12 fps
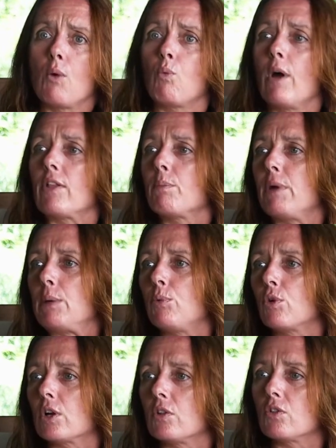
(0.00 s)
whether
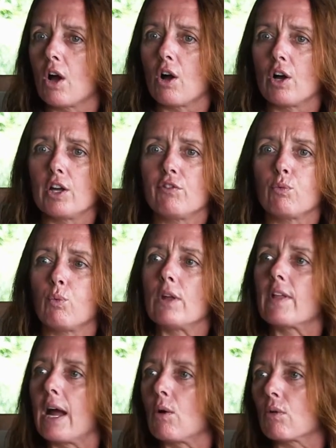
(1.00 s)
people could dive
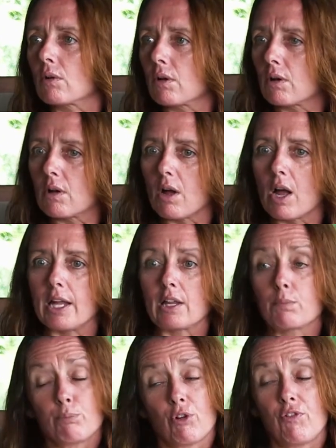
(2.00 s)
without a
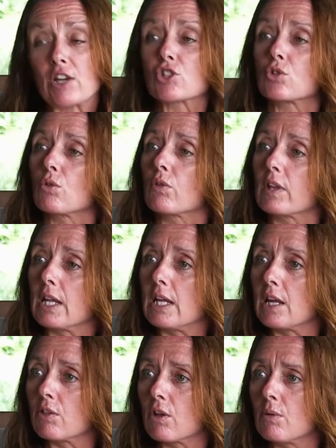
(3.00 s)
professional
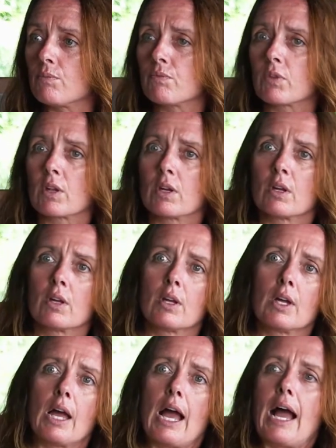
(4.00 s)
seeing them,
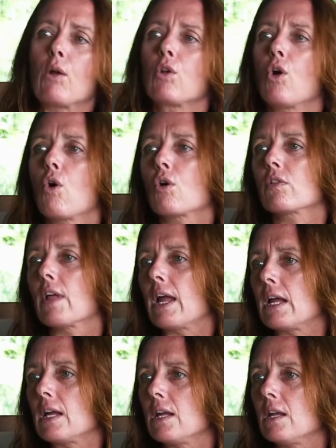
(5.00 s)
how long
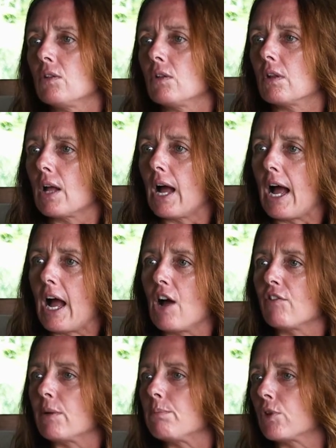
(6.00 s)
they
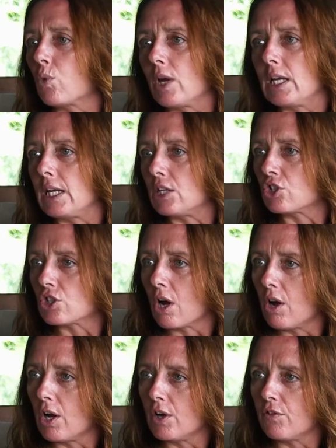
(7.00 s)
have in between each
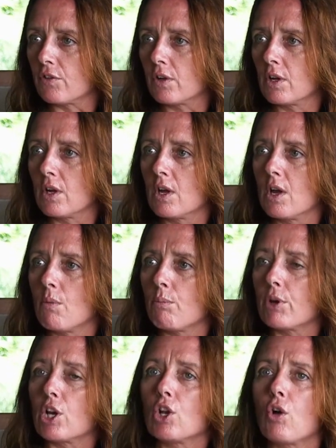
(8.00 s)
dive.
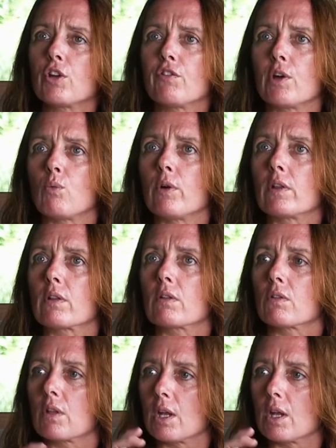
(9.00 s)
But a lot of it was